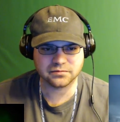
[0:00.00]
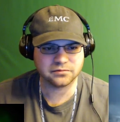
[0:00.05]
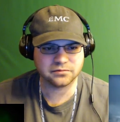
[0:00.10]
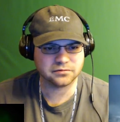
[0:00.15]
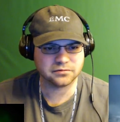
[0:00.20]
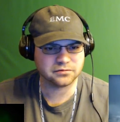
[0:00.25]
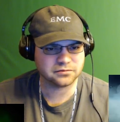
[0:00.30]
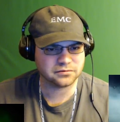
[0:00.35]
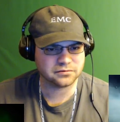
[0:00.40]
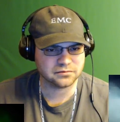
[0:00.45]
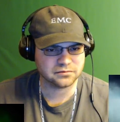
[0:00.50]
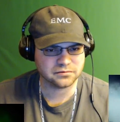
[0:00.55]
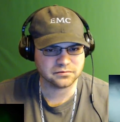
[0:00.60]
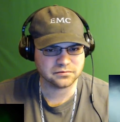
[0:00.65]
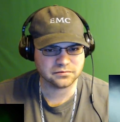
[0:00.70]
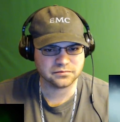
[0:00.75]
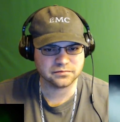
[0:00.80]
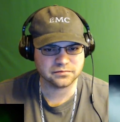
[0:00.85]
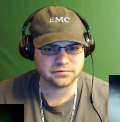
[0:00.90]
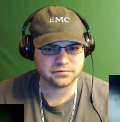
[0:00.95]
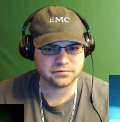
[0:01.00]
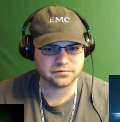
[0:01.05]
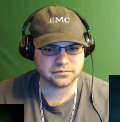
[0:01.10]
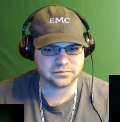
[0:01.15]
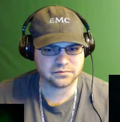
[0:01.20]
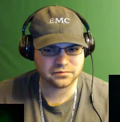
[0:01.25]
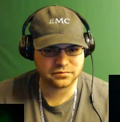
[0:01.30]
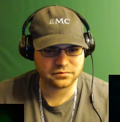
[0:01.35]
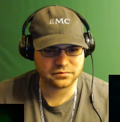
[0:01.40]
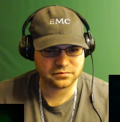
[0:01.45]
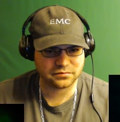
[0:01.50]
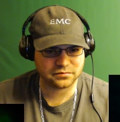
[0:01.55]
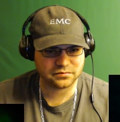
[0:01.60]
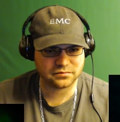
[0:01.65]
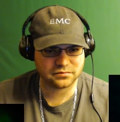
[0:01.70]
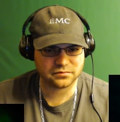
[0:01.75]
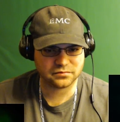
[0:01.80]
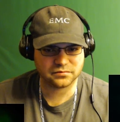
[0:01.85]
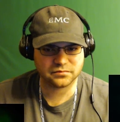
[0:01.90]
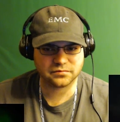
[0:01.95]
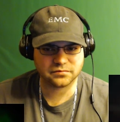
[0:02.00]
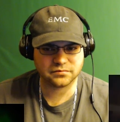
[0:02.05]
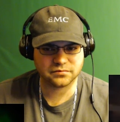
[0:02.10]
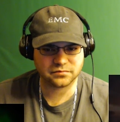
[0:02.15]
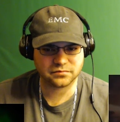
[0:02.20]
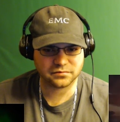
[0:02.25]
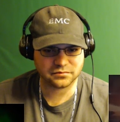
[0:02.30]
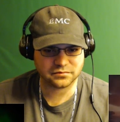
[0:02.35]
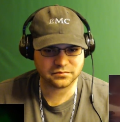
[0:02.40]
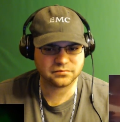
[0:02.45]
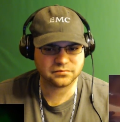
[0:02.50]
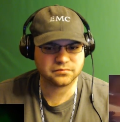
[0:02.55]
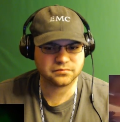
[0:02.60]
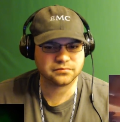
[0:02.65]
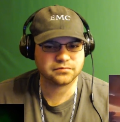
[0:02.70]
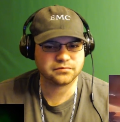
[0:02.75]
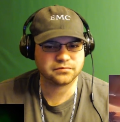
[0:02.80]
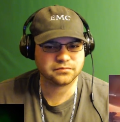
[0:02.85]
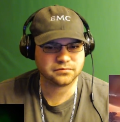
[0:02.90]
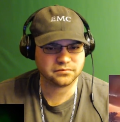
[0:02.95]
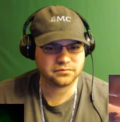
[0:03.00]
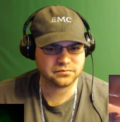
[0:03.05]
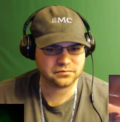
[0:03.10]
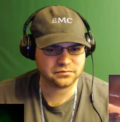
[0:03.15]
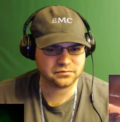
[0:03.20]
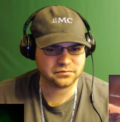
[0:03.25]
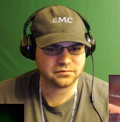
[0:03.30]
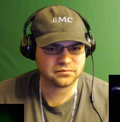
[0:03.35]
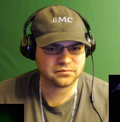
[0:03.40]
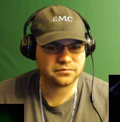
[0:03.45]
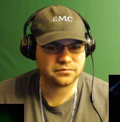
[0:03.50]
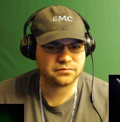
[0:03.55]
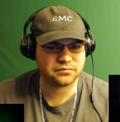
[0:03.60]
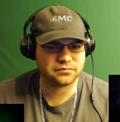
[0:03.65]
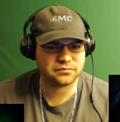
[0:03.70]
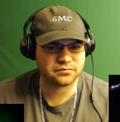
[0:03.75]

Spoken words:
[no speech]